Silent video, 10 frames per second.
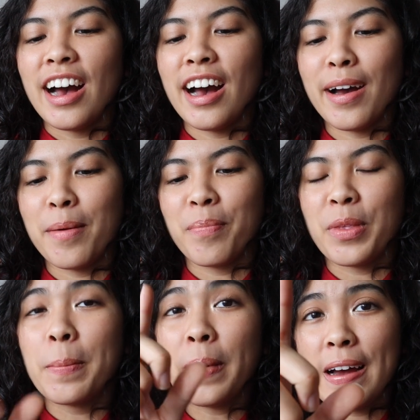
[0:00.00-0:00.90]
Um,
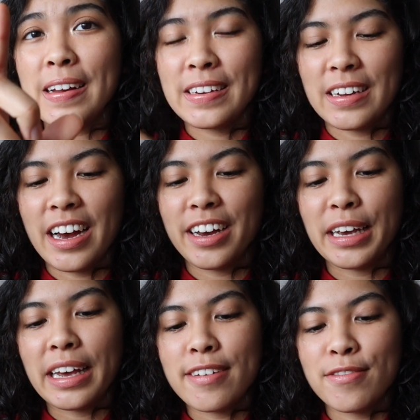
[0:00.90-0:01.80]
but I
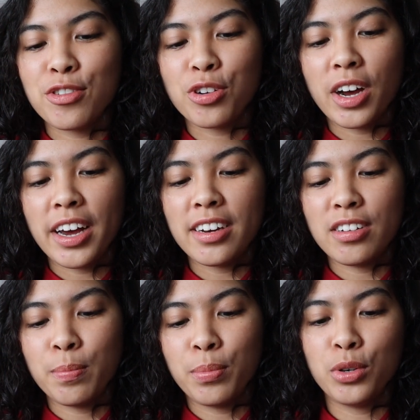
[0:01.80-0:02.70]
have tried
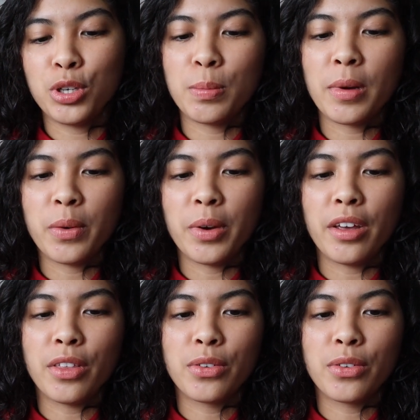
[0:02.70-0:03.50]
to push my way